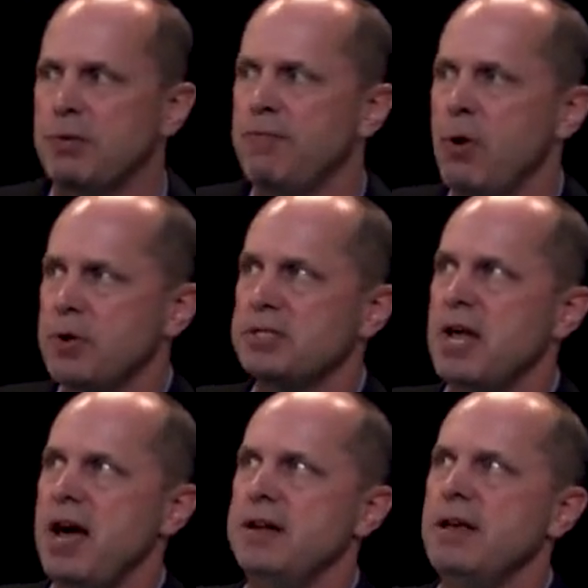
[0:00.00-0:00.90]
we
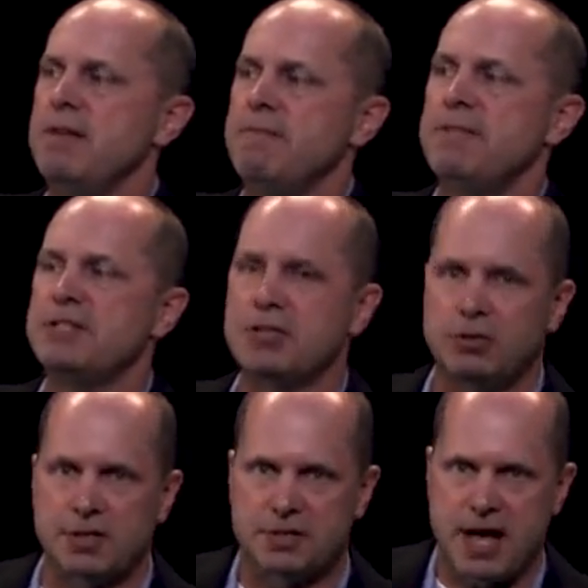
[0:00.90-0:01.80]
focused on
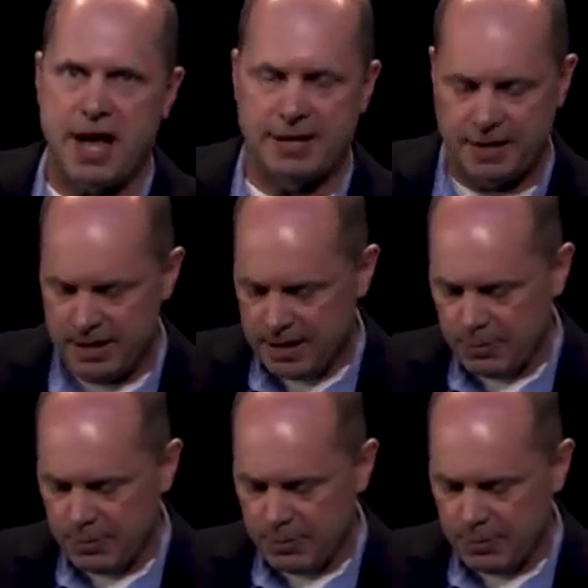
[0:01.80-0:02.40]
physical design.